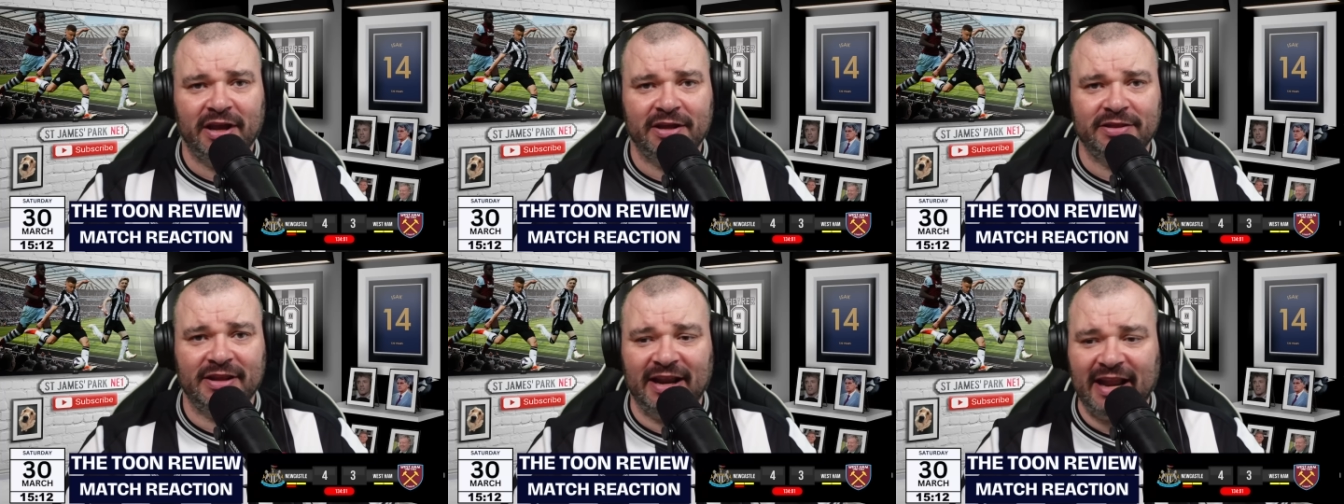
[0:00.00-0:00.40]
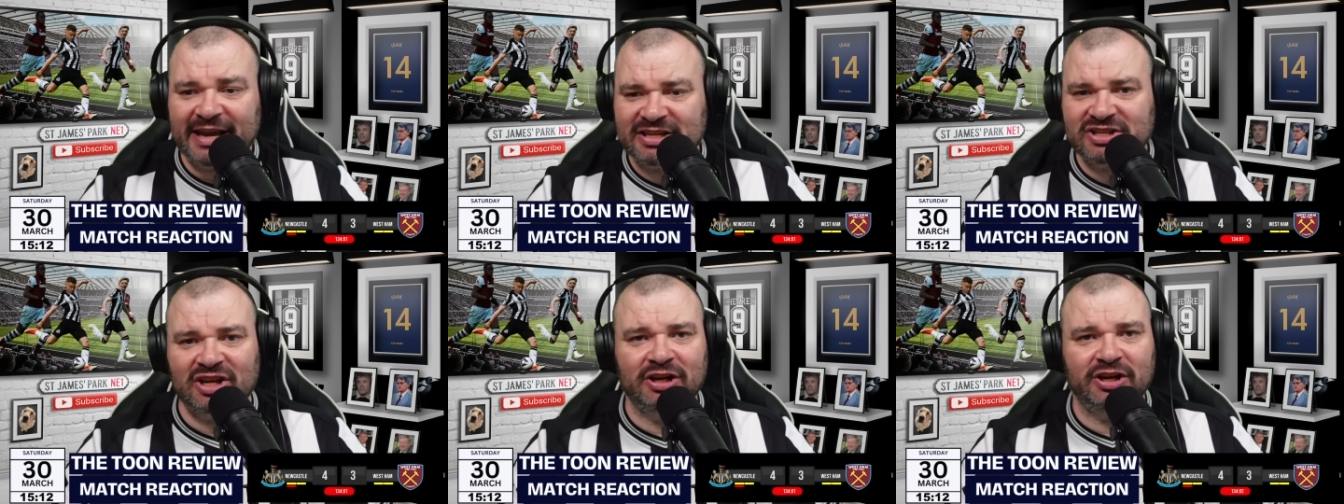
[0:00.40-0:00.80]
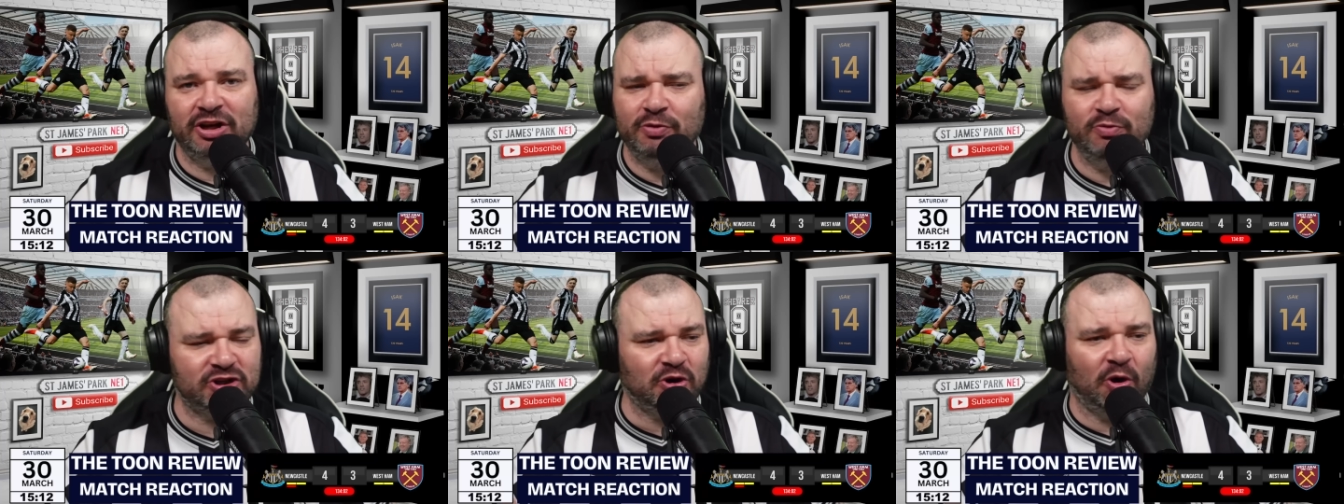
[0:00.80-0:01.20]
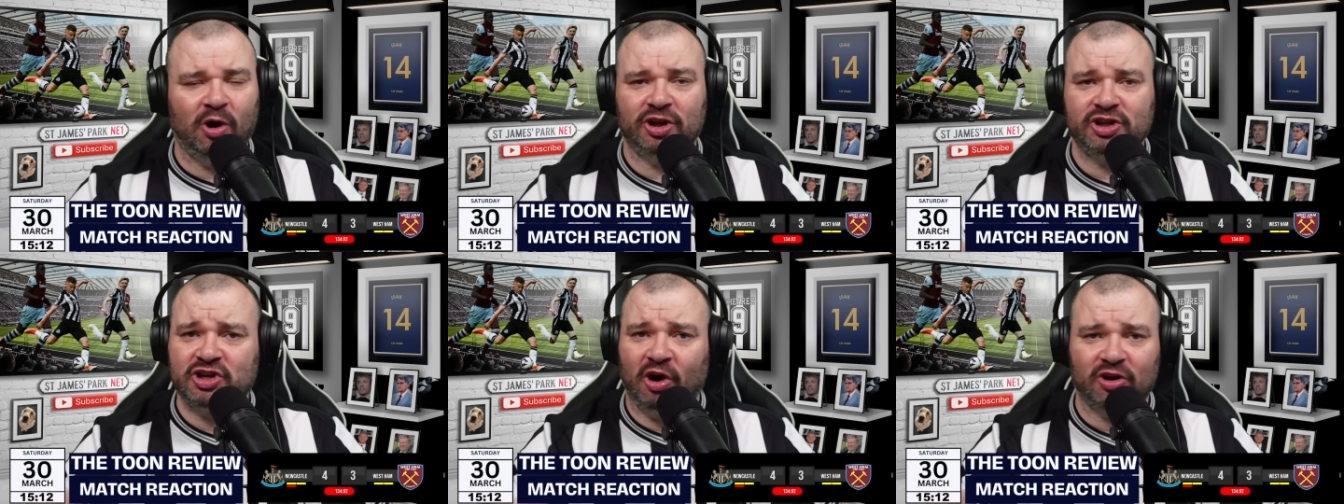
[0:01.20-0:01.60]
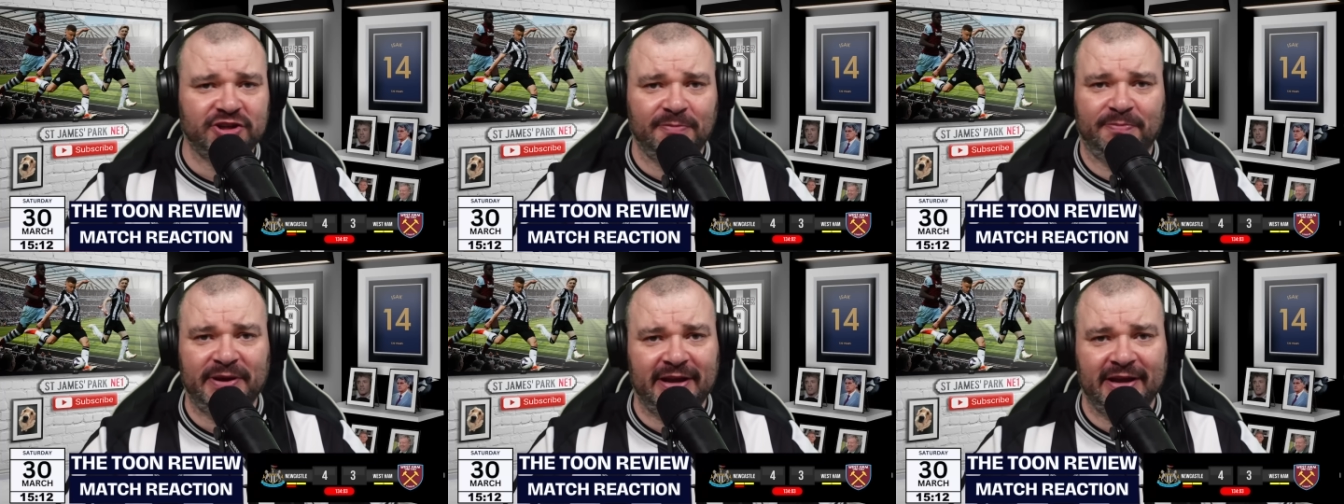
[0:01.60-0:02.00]
the likes of Lewis Hall has got to
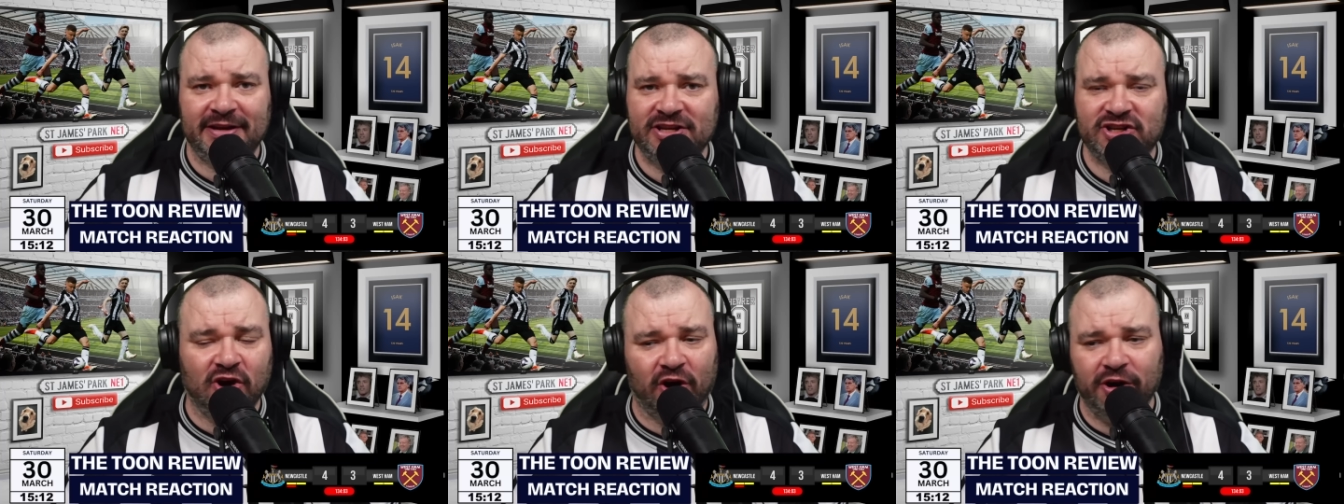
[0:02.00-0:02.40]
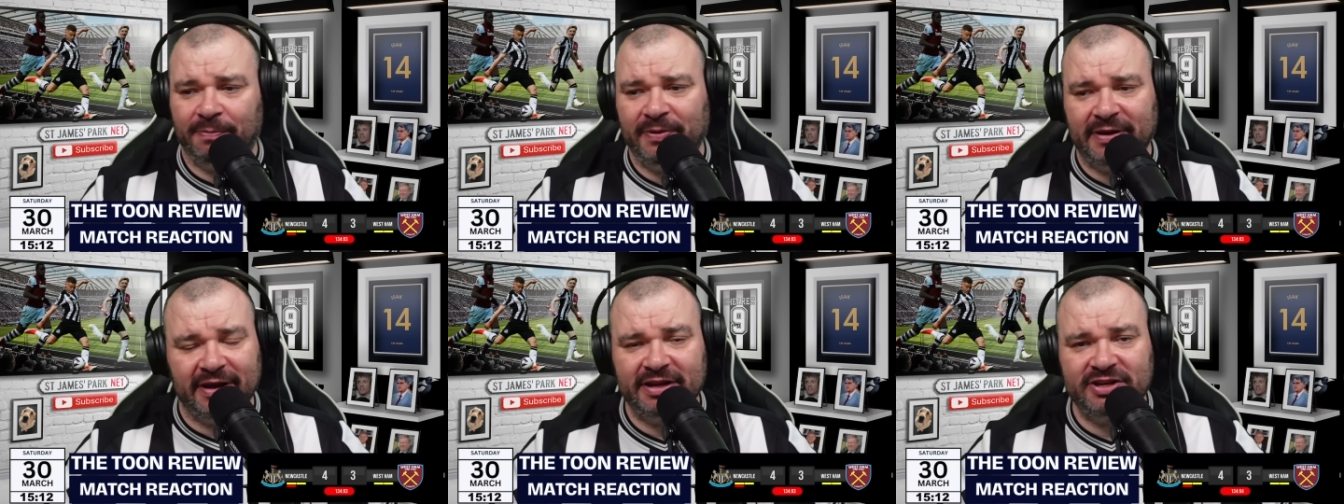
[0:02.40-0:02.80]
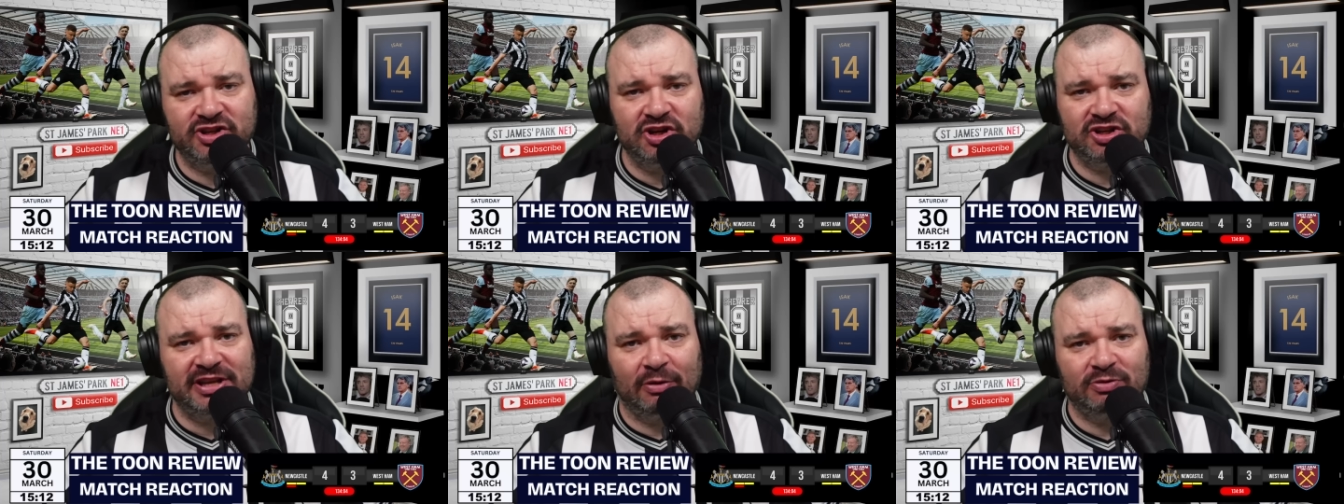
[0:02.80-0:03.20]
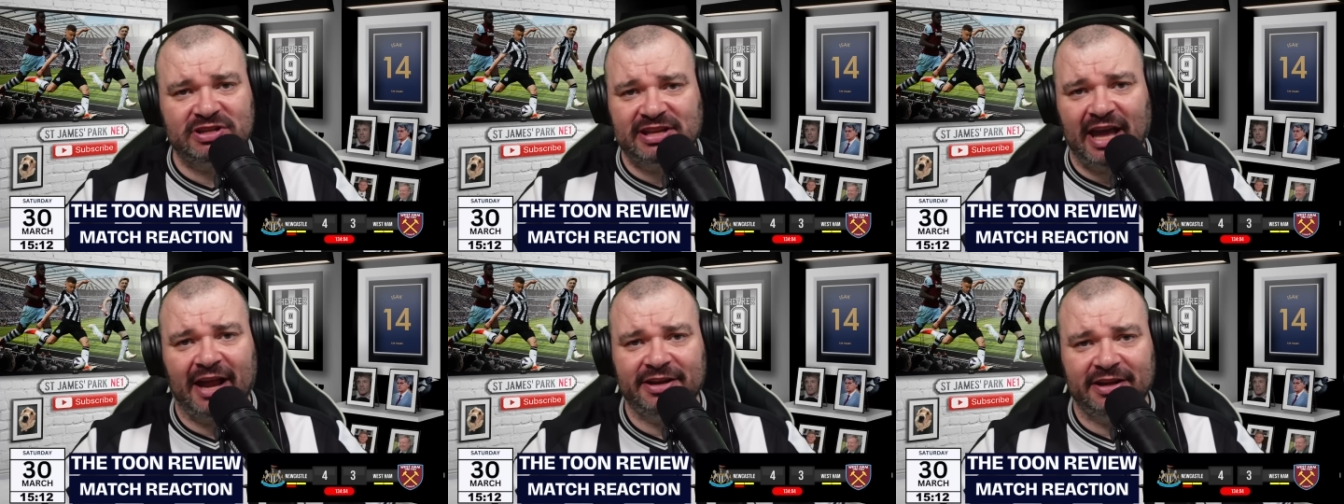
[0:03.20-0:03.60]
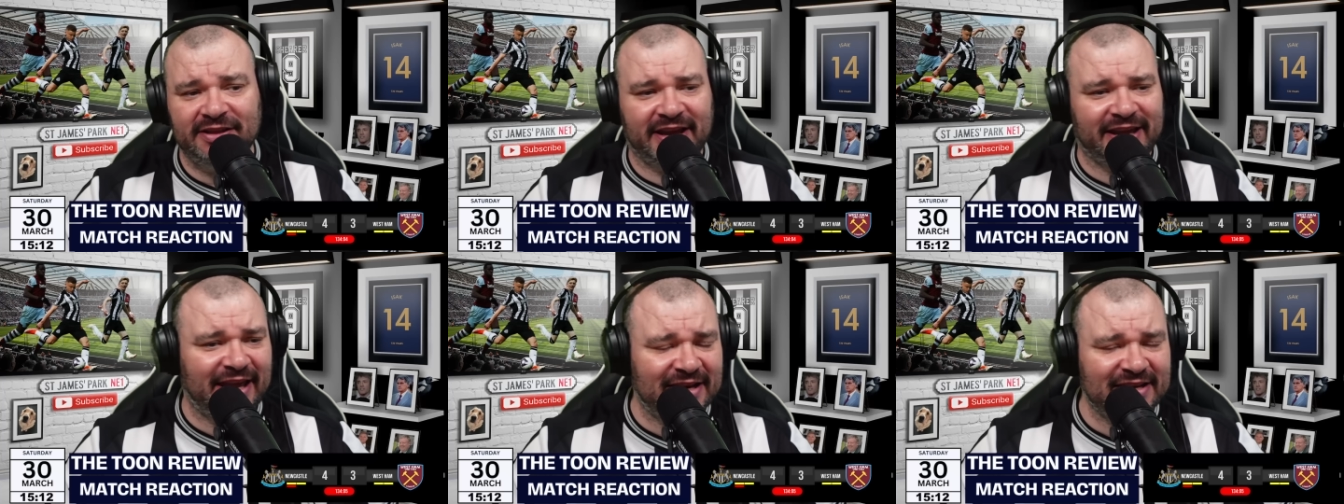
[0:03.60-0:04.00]
be in. He's got to be in. He's just outstanding. The
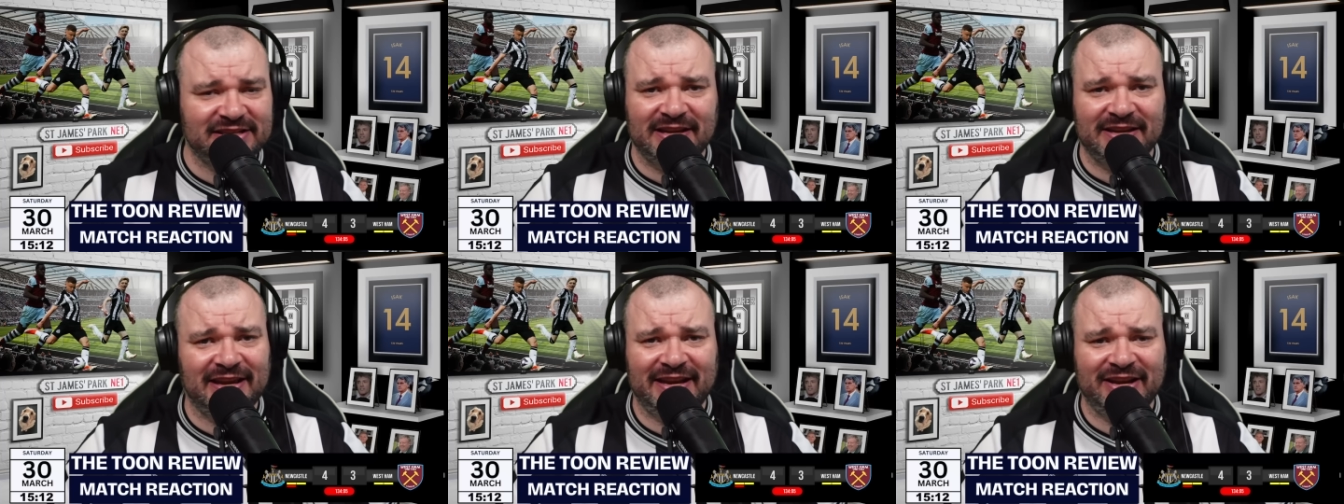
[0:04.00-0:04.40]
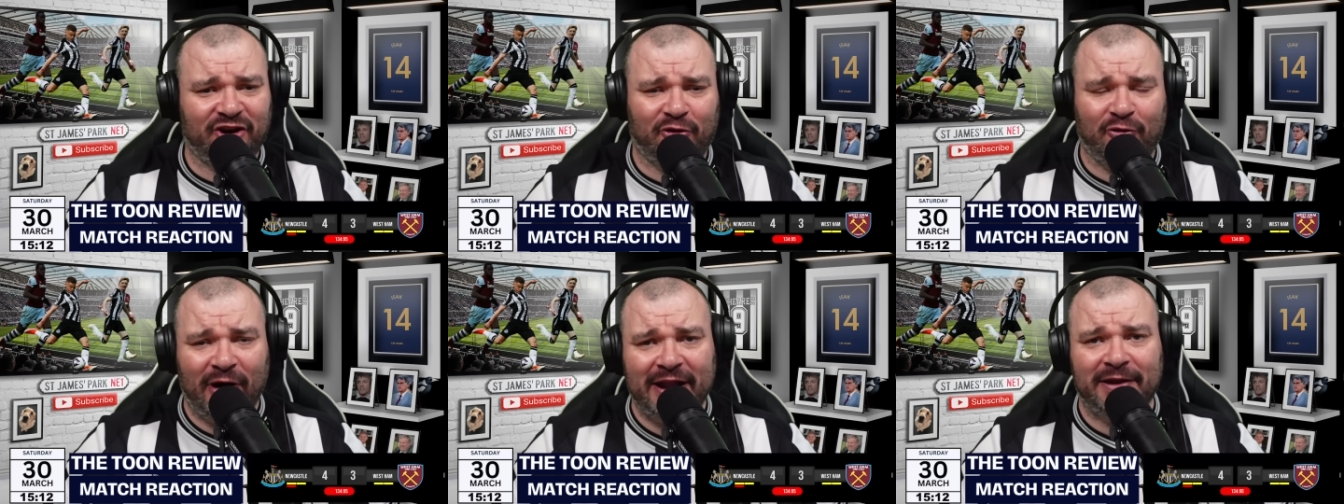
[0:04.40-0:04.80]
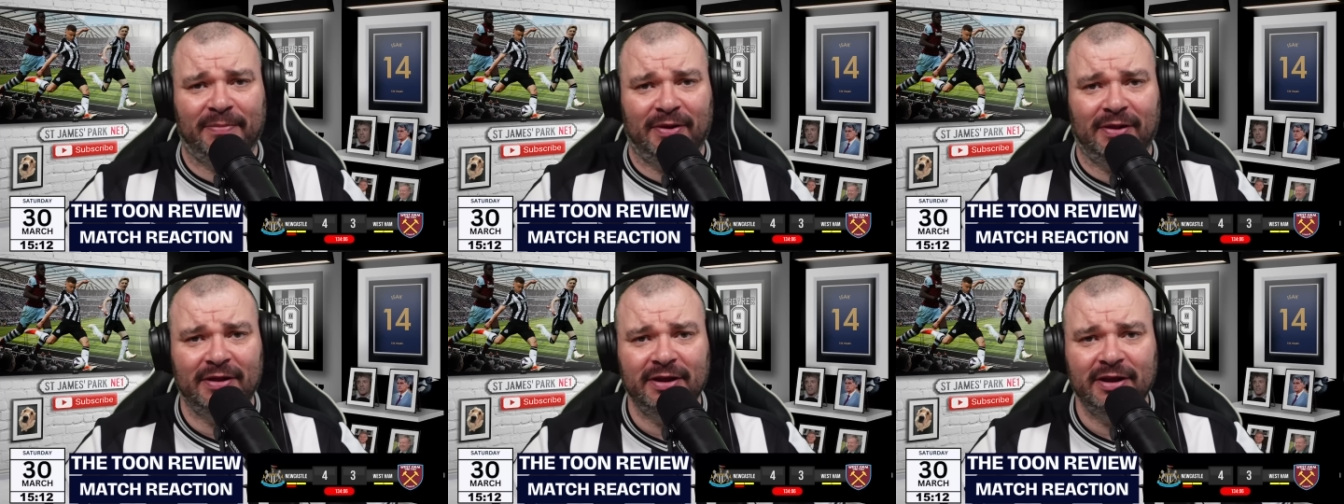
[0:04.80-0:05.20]
kid is incredible.